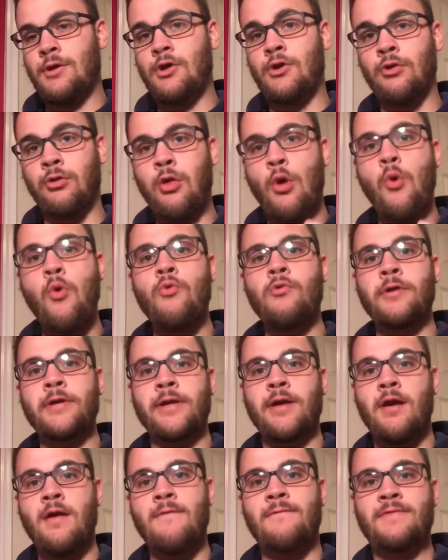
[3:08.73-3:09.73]

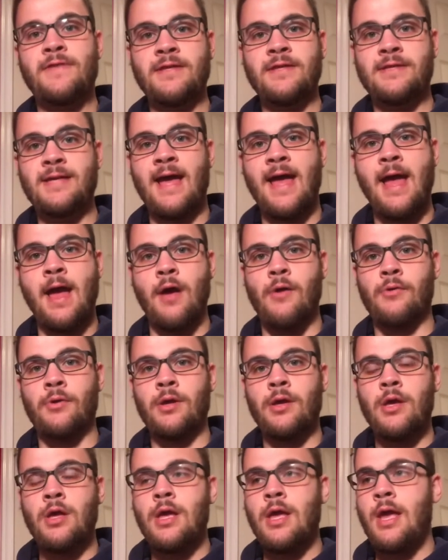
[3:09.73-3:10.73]
glory of the town.
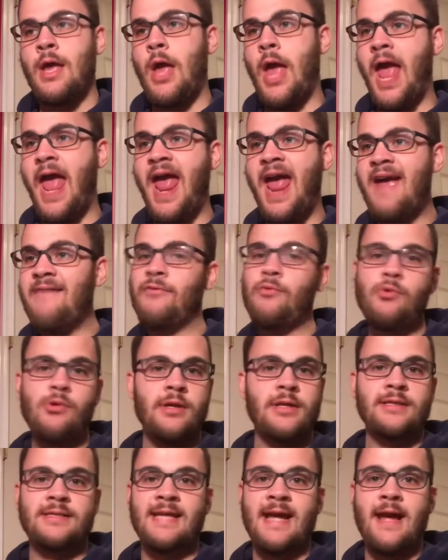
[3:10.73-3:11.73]

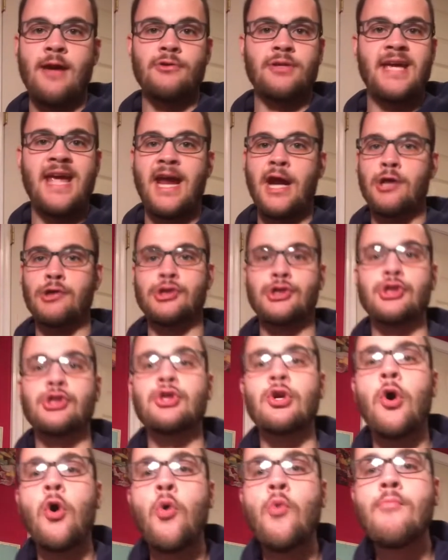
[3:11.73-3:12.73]
Everyone in town cares
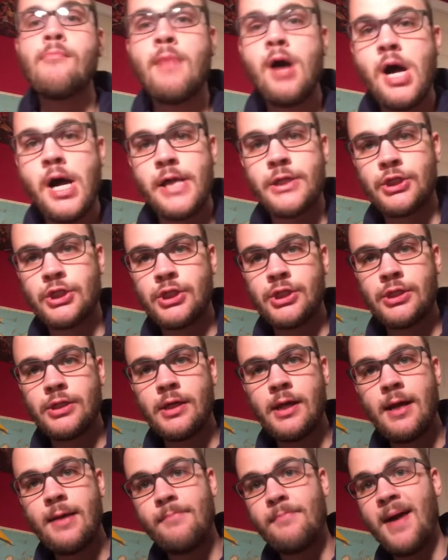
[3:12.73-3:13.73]
so much
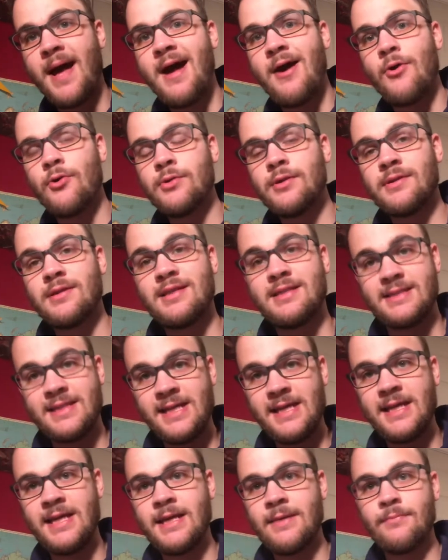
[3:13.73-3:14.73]
about the
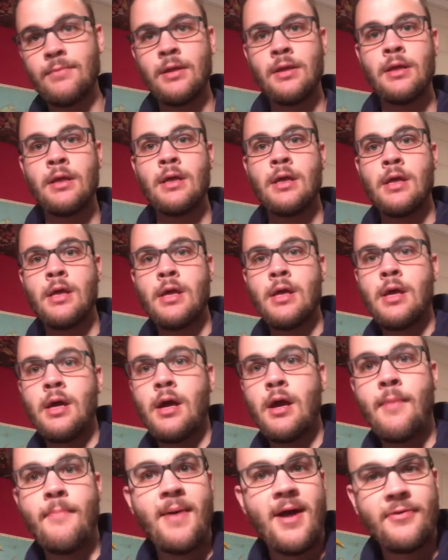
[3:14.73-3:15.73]
team,
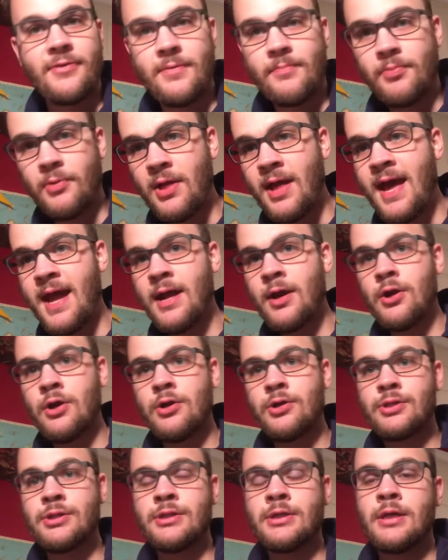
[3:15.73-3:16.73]
about the
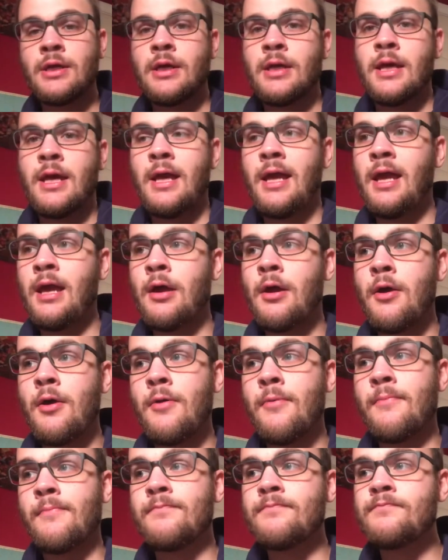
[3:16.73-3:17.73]
players,
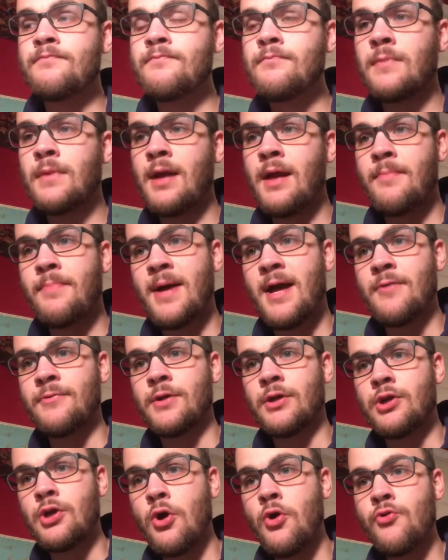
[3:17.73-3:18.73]
about
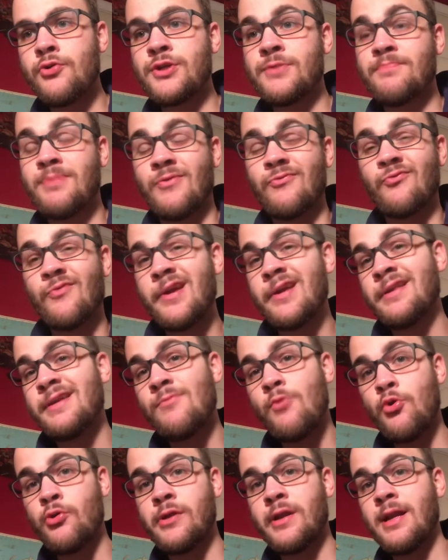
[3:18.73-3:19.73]
the coach, but really
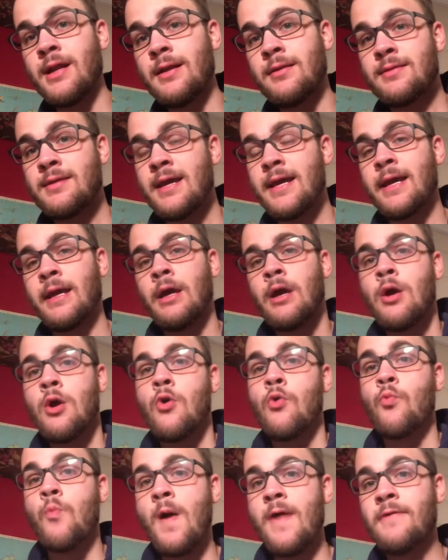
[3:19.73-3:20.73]
more than anything,
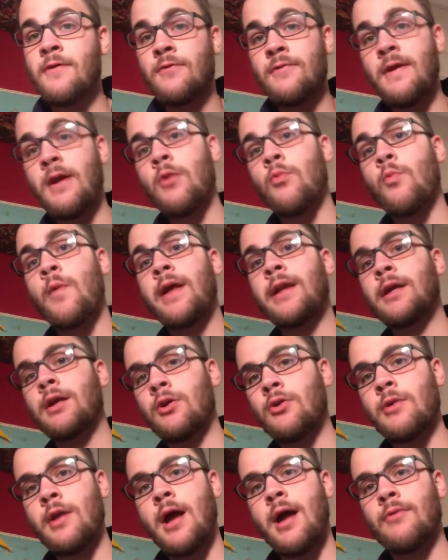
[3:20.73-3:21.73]
whether they're winning
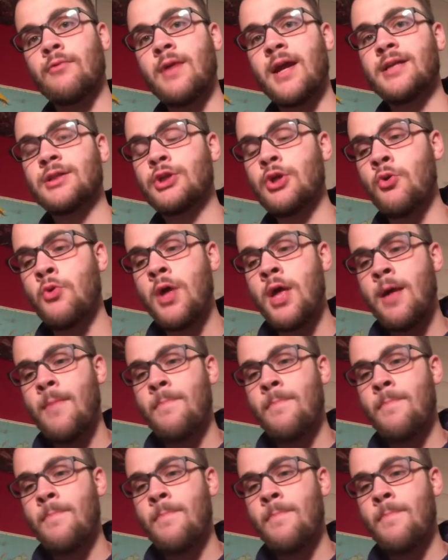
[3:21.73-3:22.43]
or not, right? So